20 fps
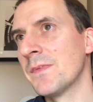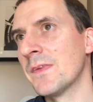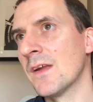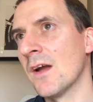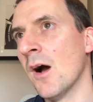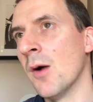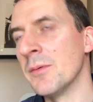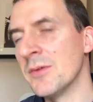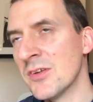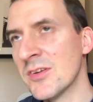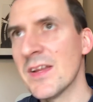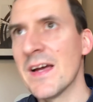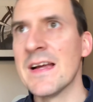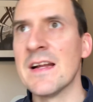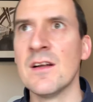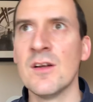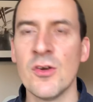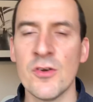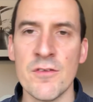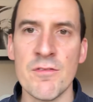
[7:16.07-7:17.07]
I would say a
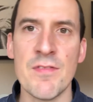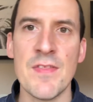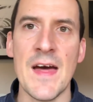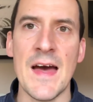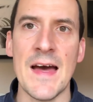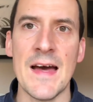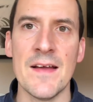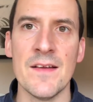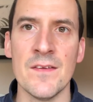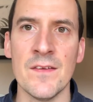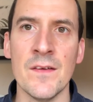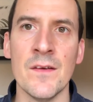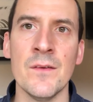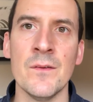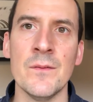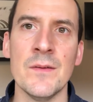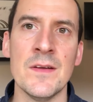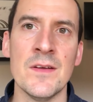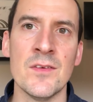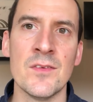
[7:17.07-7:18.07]
lot of that,
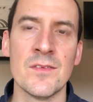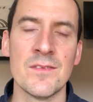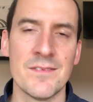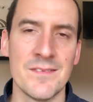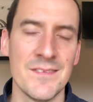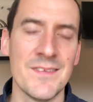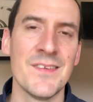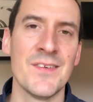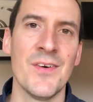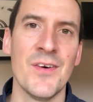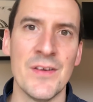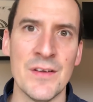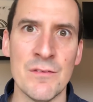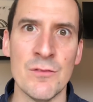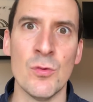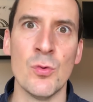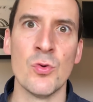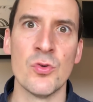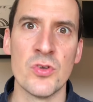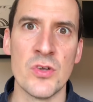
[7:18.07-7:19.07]
though, is kind of
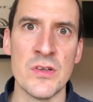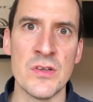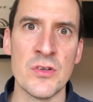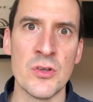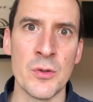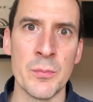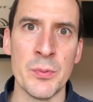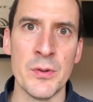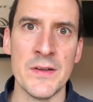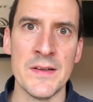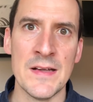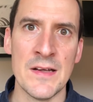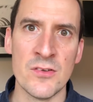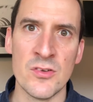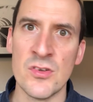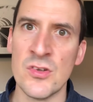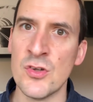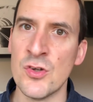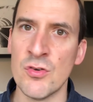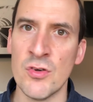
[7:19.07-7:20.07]
also you've got to put it down
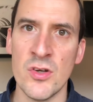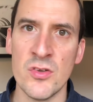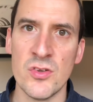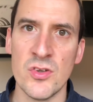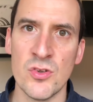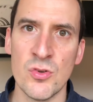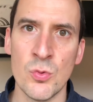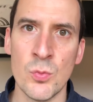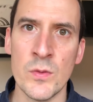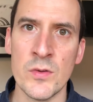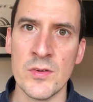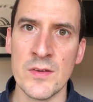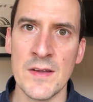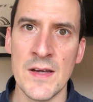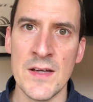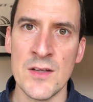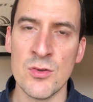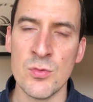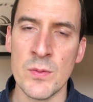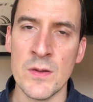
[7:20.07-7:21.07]
to the Euros. It's always the
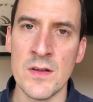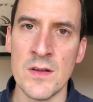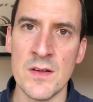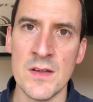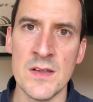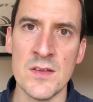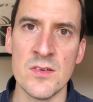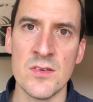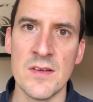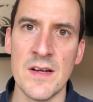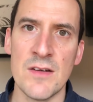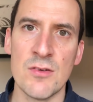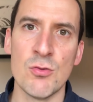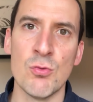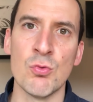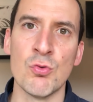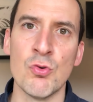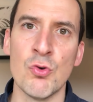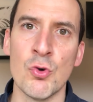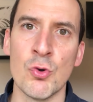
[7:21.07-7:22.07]
case when the
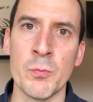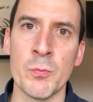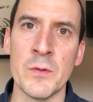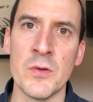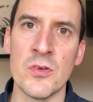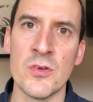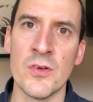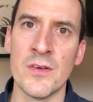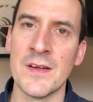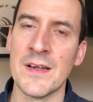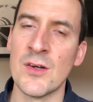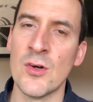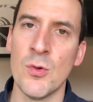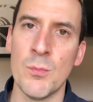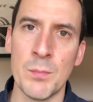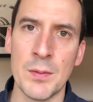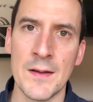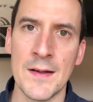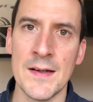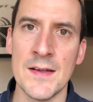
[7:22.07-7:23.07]
international tournament's on, it
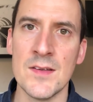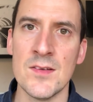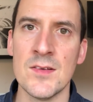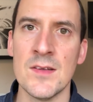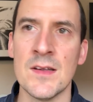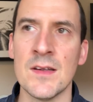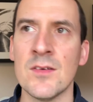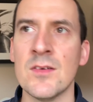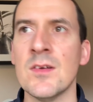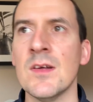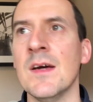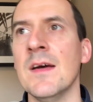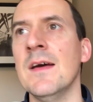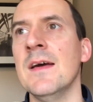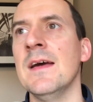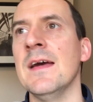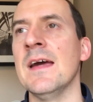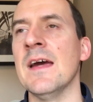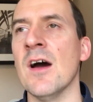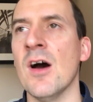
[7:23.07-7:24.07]
complicates things,
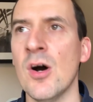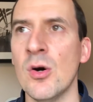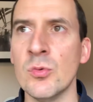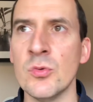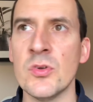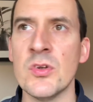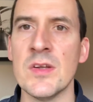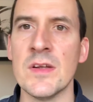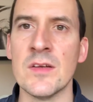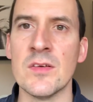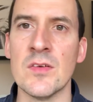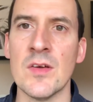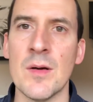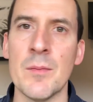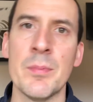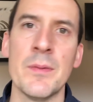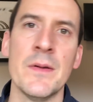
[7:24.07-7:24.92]
it holds things up,